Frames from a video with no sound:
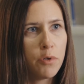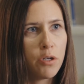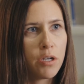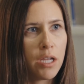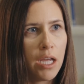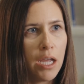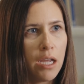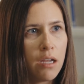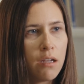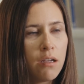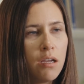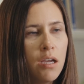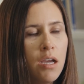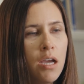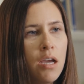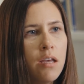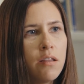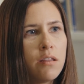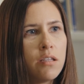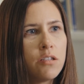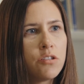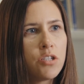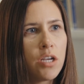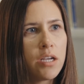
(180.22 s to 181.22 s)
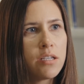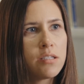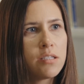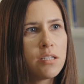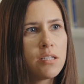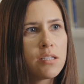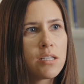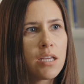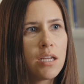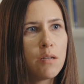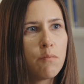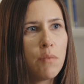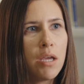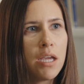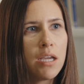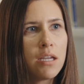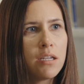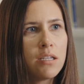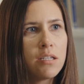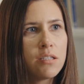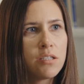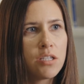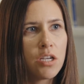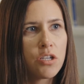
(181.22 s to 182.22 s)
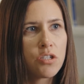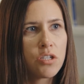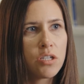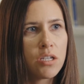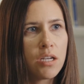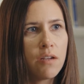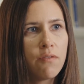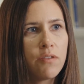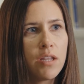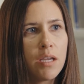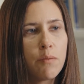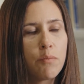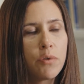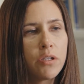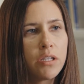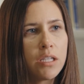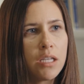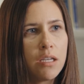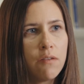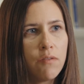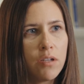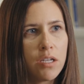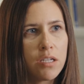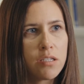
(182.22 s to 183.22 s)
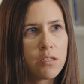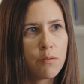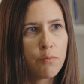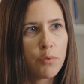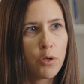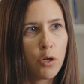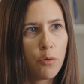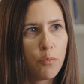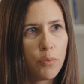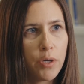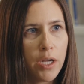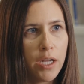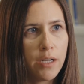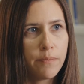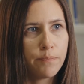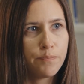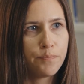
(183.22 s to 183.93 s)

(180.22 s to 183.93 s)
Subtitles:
booking, the justice can make a decision if they believe it is appropriate.